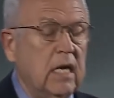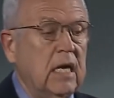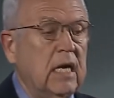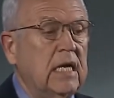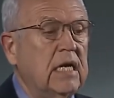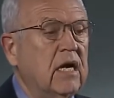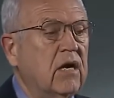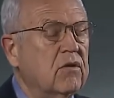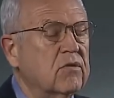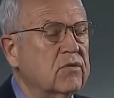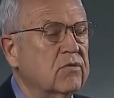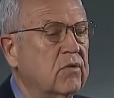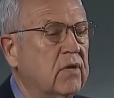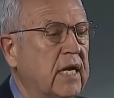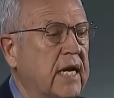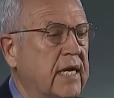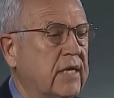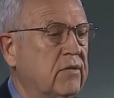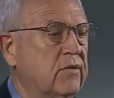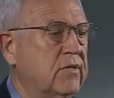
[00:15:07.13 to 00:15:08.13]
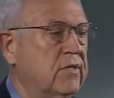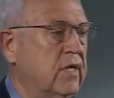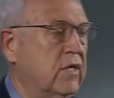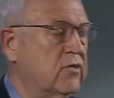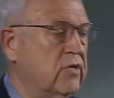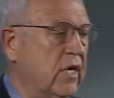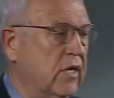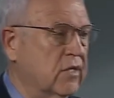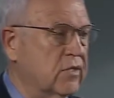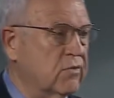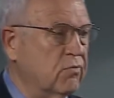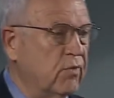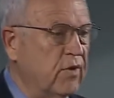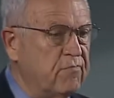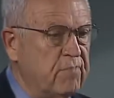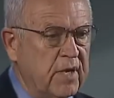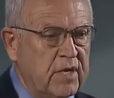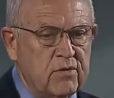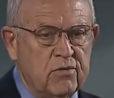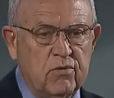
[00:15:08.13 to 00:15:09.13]
And I also like to suggest,
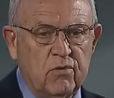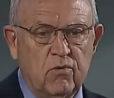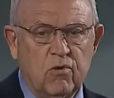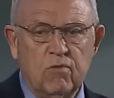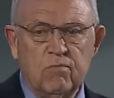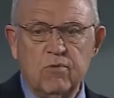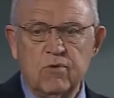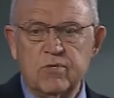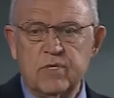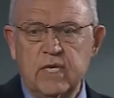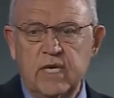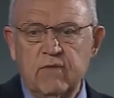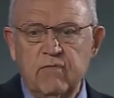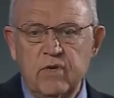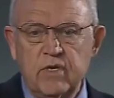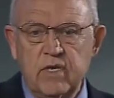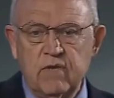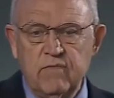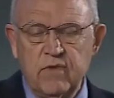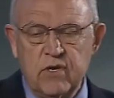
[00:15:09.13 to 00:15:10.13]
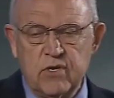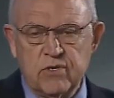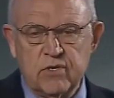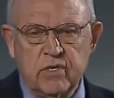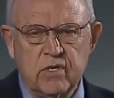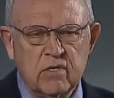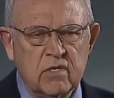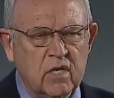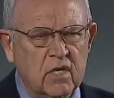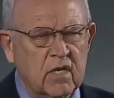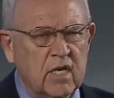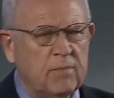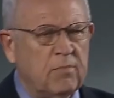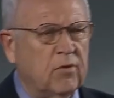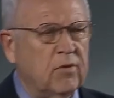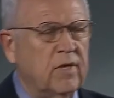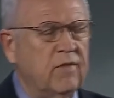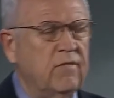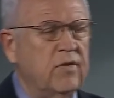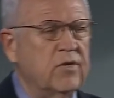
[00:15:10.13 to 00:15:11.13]
we've been to almost every division. There's a
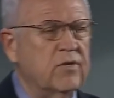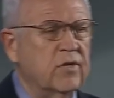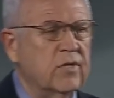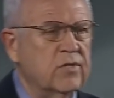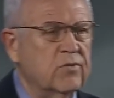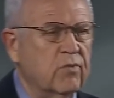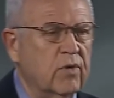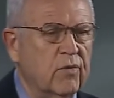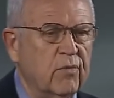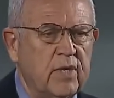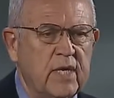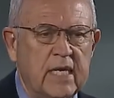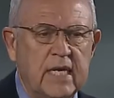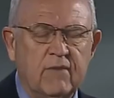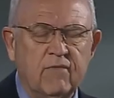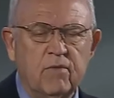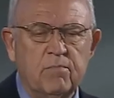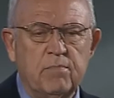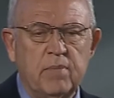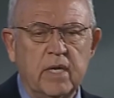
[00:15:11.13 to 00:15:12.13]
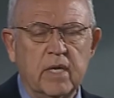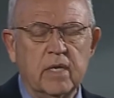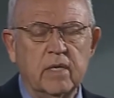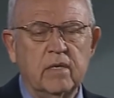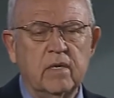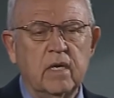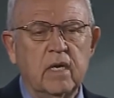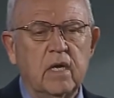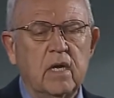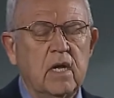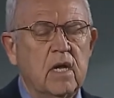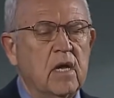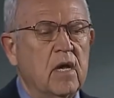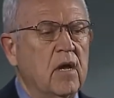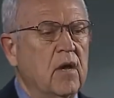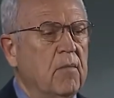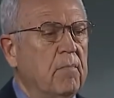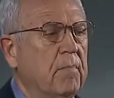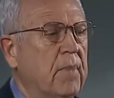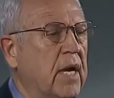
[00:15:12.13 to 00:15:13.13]
couple divisions where we haven't been.
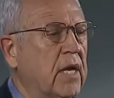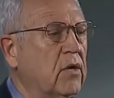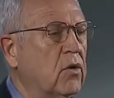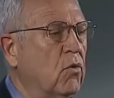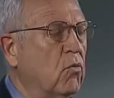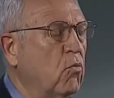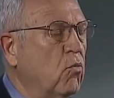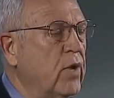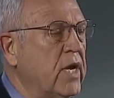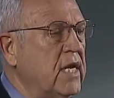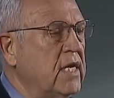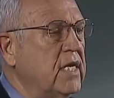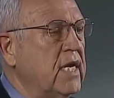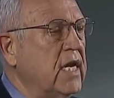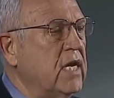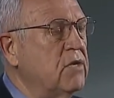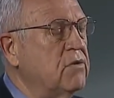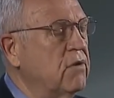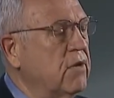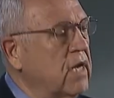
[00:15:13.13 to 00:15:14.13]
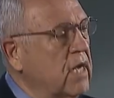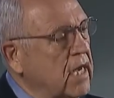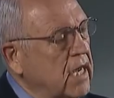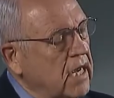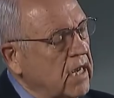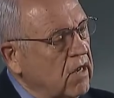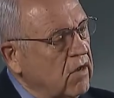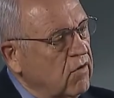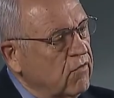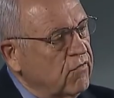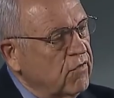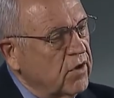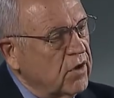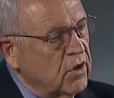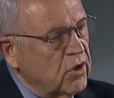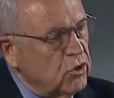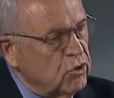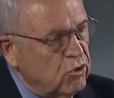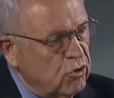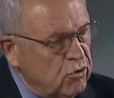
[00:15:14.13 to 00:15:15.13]
But we need to have
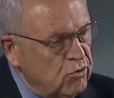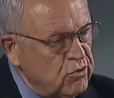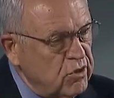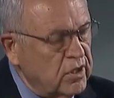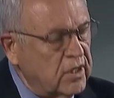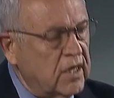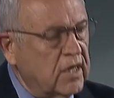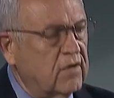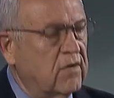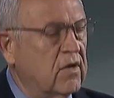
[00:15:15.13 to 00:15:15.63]
division